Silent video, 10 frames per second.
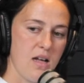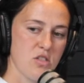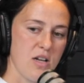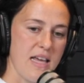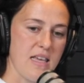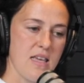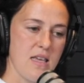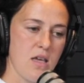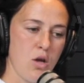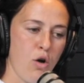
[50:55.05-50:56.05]
So like
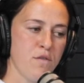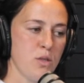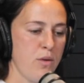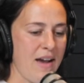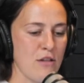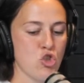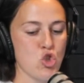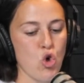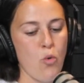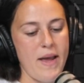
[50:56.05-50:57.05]
obviously we've had
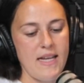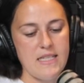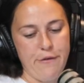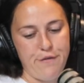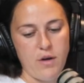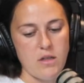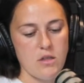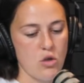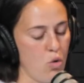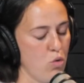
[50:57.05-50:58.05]
so many
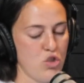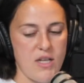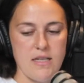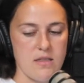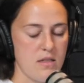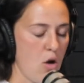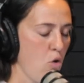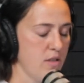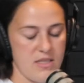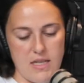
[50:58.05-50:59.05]
different coaches and
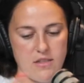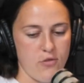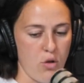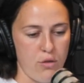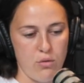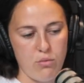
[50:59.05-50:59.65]
all these things I've gone through